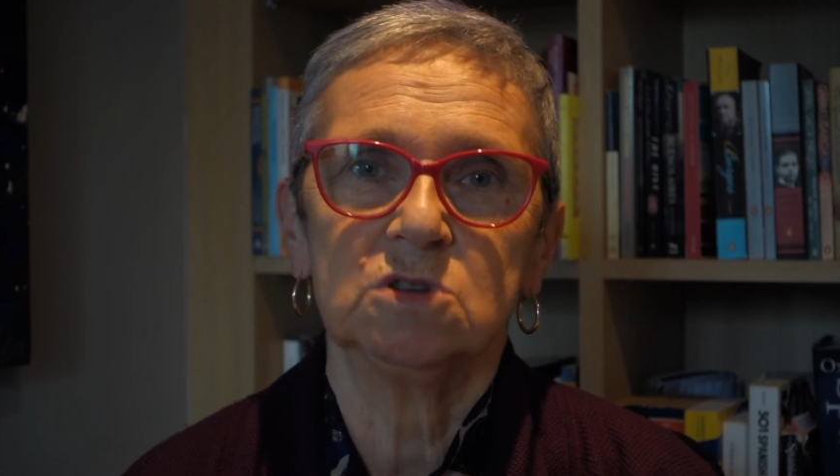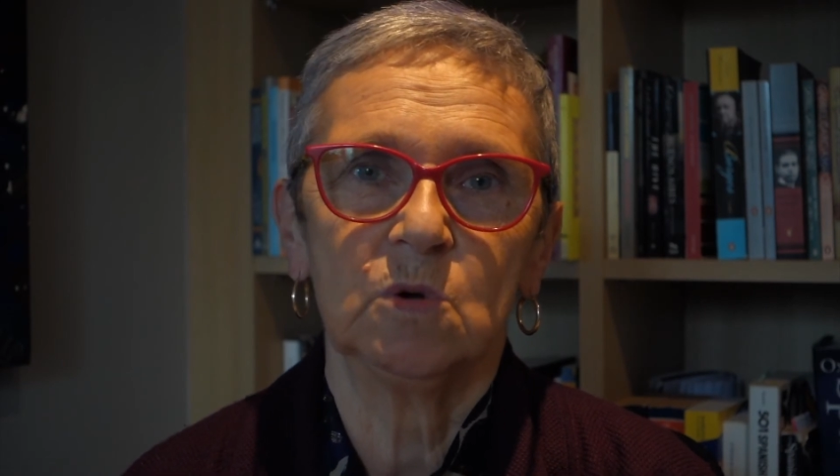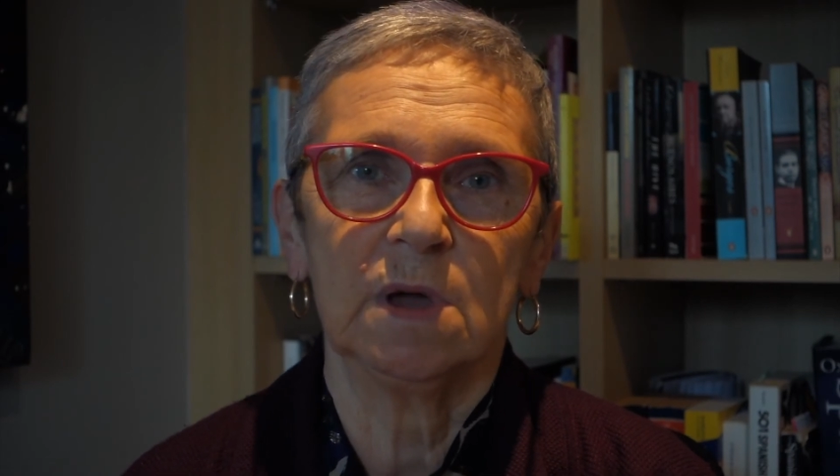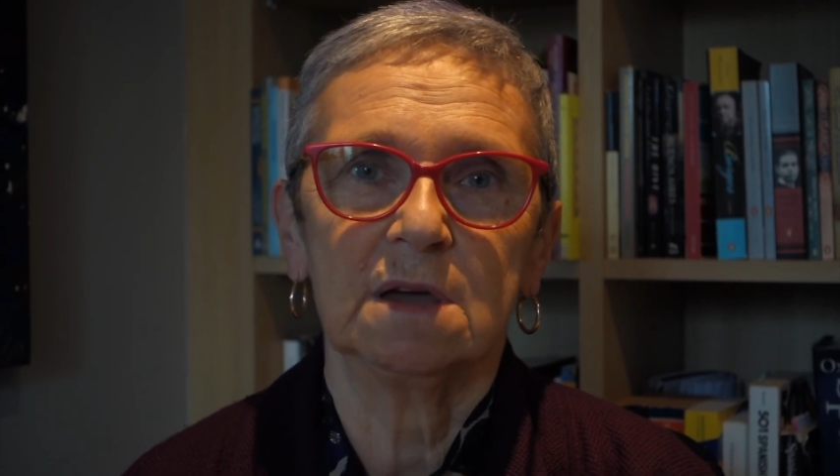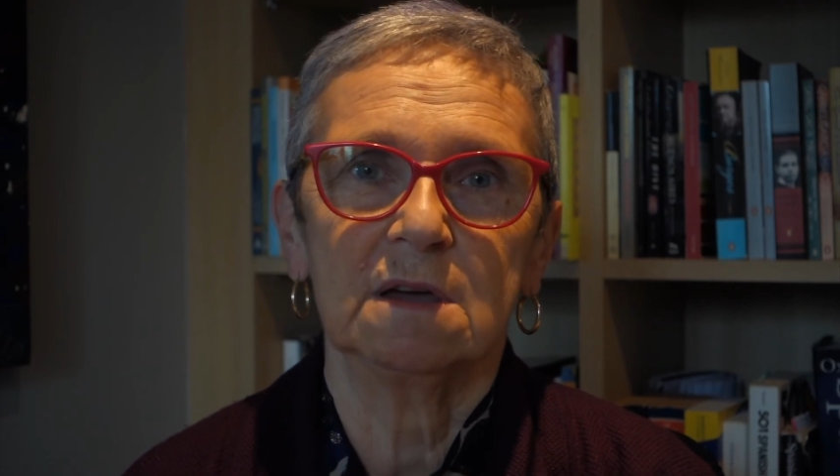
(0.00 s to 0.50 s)

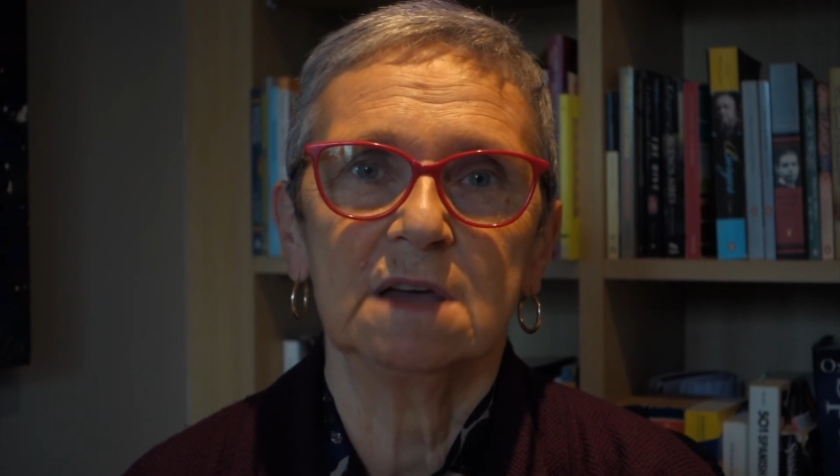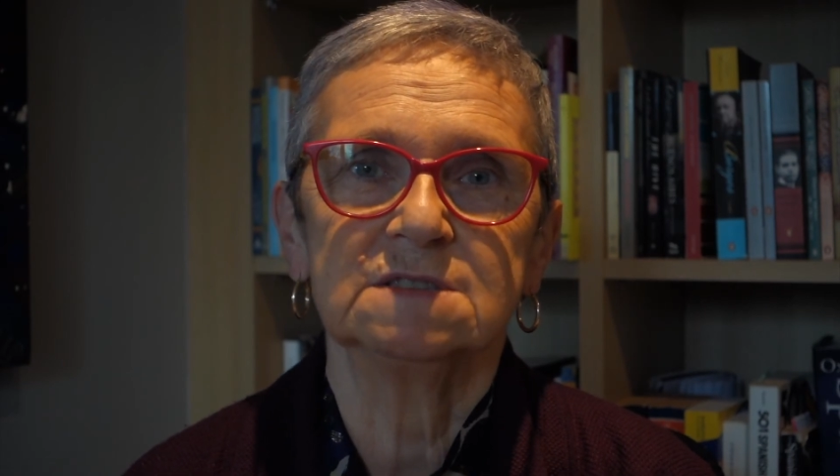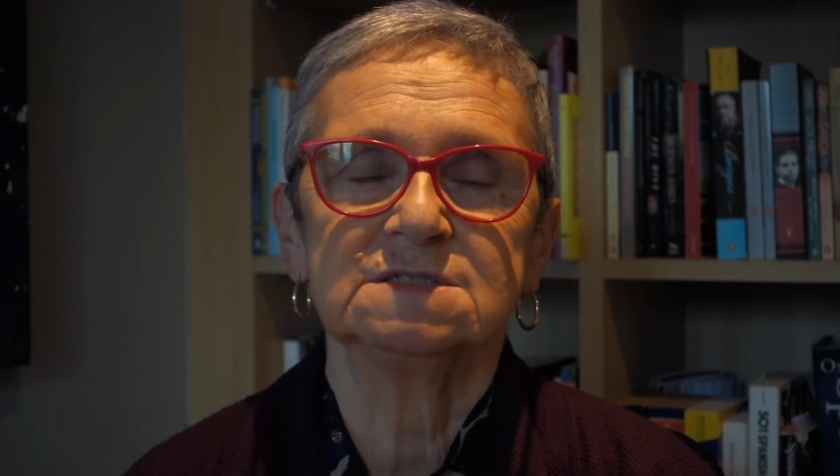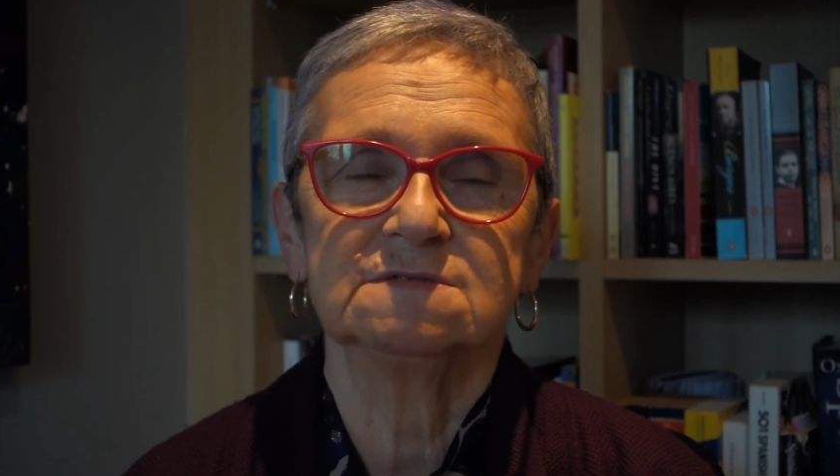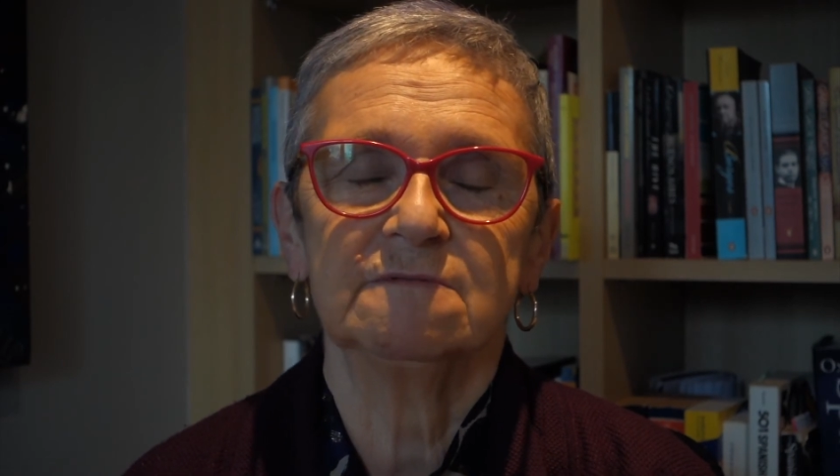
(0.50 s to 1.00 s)
doing
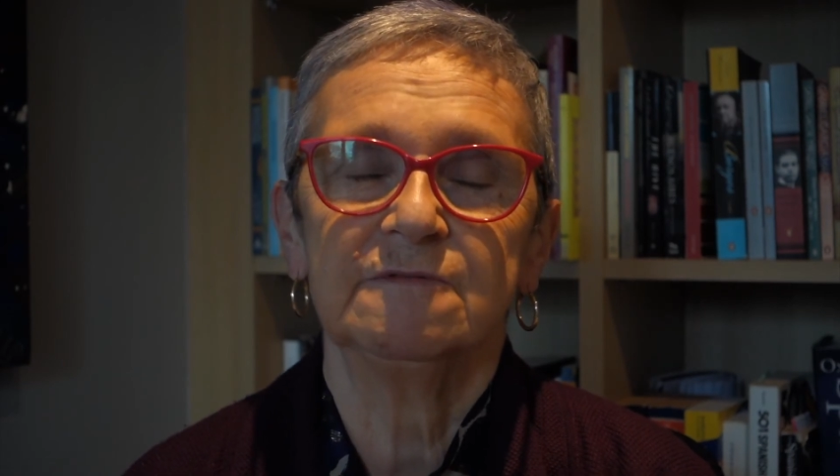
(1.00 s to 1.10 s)
is